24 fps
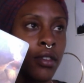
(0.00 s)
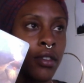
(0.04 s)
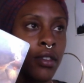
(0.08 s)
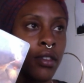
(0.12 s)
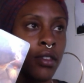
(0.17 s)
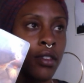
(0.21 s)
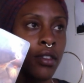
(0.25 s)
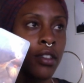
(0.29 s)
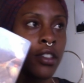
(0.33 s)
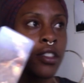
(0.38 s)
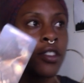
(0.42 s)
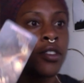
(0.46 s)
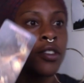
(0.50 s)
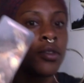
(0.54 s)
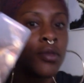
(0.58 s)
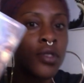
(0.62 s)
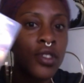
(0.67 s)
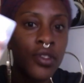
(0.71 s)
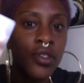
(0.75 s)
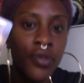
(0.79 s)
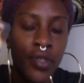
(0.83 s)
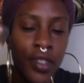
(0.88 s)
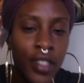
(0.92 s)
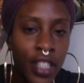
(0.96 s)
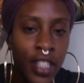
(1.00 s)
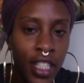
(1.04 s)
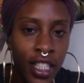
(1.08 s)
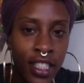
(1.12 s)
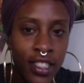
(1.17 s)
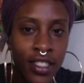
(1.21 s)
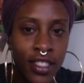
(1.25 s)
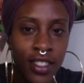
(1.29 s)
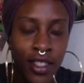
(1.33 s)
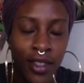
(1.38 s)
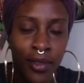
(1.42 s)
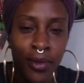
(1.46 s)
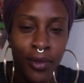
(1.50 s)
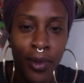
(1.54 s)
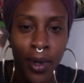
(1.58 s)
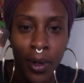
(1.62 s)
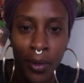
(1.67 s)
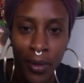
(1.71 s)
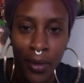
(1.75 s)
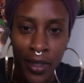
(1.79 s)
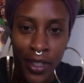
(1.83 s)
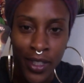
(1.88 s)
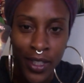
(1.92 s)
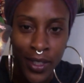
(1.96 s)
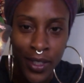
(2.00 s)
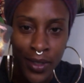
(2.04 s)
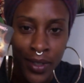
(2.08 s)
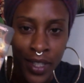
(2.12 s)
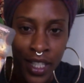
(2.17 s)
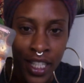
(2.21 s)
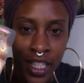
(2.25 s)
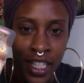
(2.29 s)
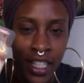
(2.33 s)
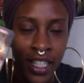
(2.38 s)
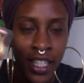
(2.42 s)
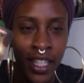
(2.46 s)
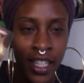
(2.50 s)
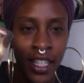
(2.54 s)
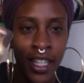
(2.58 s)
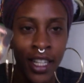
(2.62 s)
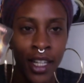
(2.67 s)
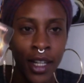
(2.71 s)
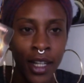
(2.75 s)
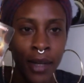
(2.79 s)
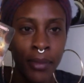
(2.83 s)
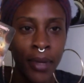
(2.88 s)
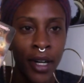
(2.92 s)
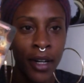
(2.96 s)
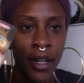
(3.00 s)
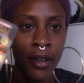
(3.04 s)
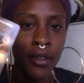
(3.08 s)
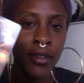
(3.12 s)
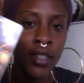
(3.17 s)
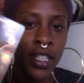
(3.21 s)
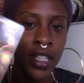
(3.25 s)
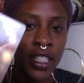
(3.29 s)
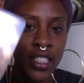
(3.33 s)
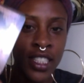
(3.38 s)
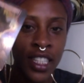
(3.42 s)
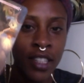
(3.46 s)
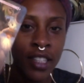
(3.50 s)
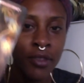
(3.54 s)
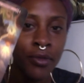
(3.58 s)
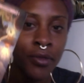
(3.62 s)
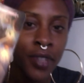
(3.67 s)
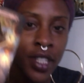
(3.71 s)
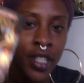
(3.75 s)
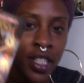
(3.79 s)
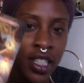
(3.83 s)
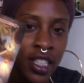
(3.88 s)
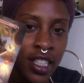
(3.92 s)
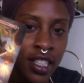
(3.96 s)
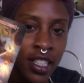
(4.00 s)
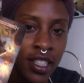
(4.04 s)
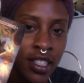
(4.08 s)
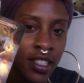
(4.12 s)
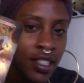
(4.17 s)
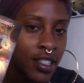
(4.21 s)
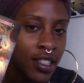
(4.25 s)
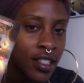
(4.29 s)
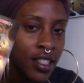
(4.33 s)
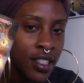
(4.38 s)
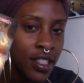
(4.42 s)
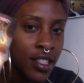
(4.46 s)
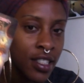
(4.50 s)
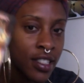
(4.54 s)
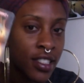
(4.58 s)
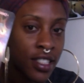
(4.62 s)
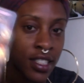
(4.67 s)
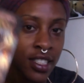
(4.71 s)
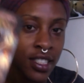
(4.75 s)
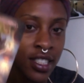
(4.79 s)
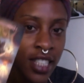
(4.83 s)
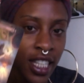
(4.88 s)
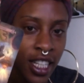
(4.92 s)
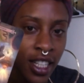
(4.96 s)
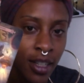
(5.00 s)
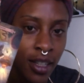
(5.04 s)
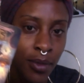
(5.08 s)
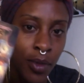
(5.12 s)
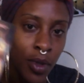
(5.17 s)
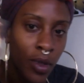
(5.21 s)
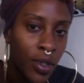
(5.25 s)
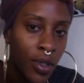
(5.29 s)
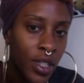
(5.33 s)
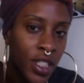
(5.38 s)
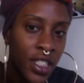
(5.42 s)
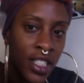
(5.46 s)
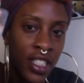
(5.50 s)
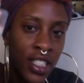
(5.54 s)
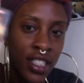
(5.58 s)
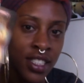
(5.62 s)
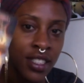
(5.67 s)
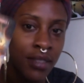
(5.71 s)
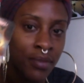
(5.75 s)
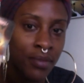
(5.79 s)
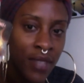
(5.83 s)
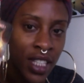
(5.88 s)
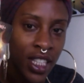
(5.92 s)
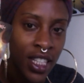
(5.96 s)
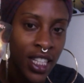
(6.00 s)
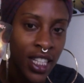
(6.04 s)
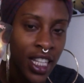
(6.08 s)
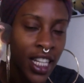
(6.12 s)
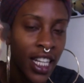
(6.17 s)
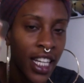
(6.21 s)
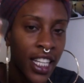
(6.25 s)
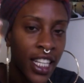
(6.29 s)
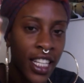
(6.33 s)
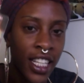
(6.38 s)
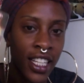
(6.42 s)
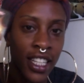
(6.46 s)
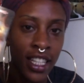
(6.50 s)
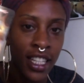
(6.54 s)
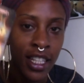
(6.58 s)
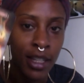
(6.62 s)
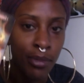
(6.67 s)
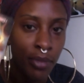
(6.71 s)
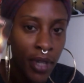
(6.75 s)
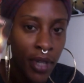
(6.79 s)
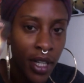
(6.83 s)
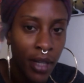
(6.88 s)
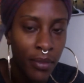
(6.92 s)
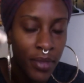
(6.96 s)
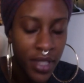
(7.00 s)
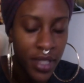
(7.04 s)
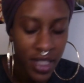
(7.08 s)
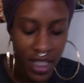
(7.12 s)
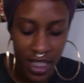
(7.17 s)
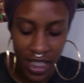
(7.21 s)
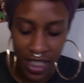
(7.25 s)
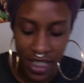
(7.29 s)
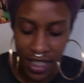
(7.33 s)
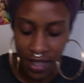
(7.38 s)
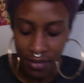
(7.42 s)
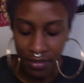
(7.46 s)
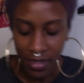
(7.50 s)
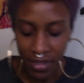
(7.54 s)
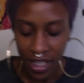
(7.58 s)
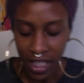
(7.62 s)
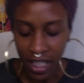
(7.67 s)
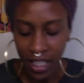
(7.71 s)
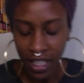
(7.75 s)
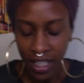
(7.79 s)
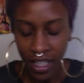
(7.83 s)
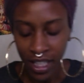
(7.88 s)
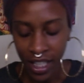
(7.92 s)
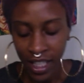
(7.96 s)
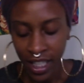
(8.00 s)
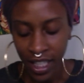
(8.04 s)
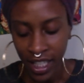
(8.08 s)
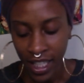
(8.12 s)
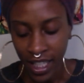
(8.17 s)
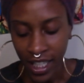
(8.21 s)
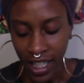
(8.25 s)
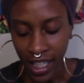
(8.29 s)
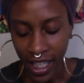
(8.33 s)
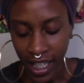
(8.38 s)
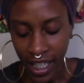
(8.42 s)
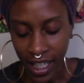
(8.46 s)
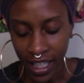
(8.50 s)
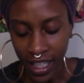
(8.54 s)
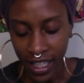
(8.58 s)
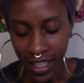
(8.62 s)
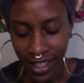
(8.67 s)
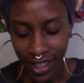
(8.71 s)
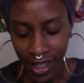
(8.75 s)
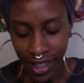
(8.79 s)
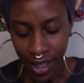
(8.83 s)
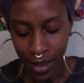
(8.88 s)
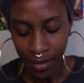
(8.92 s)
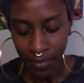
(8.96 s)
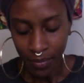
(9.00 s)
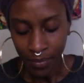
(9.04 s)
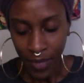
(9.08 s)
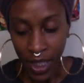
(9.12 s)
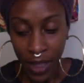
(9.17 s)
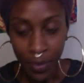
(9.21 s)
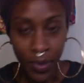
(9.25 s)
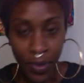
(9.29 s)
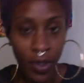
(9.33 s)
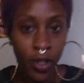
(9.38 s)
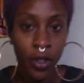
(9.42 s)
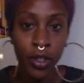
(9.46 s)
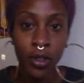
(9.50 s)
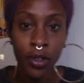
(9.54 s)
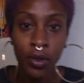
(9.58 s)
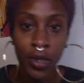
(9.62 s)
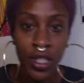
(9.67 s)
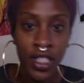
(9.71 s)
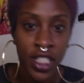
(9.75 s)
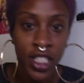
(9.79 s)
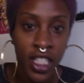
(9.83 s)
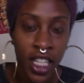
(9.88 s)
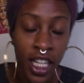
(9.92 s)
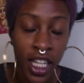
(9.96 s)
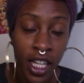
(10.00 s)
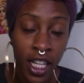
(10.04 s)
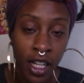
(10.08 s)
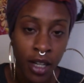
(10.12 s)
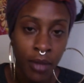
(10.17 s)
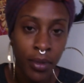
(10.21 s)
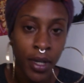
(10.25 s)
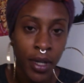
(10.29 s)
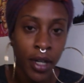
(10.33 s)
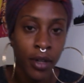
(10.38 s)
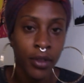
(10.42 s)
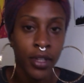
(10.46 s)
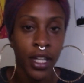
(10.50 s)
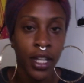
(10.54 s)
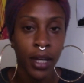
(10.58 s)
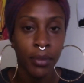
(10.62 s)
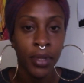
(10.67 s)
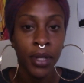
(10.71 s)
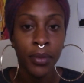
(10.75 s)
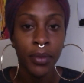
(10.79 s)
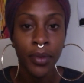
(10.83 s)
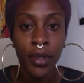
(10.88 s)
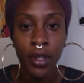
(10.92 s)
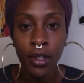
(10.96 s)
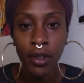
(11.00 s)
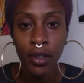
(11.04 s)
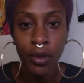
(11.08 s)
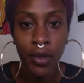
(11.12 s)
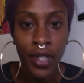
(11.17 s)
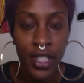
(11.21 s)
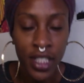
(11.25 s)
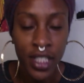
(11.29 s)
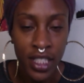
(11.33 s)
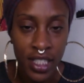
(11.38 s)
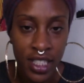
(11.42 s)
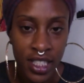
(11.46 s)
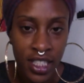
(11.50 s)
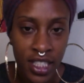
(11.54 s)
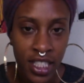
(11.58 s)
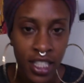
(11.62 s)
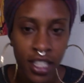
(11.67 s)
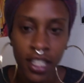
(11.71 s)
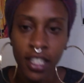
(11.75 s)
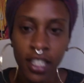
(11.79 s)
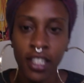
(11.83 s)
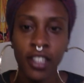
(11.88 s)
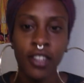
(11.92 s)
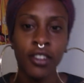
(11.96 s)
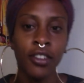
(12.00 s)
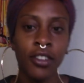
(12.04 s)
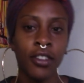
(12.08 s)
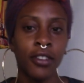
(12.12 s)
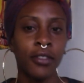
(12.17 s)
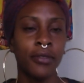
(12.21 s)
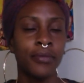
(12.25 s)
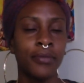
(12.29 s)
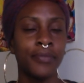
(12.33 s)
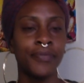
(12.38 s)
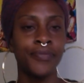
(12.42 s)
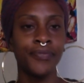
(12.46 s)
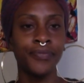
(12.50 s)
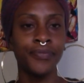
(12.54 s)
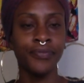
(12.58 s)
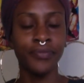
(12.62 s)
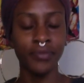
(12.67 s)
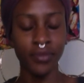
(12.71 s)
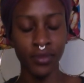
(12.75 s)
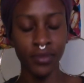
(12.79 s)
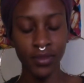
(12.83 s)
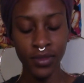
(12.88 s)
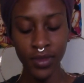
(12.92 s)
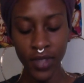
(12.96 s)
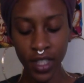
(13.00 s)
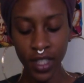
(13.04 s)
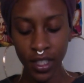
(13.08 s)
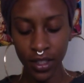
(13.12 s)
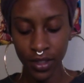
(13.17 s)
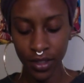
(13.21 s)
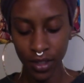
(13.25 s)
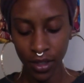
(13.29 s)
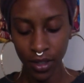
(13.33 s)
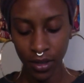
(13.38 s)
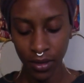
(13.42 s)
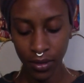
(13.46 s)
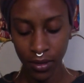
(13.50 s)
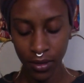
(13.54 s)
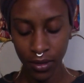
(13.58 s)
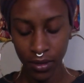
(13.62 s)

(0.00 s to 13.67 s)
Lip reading: the usefulness of what we're doing, about is it really sustainable? Is this something that I can keep up? Is this something that people are going to care about, that people are going to see? So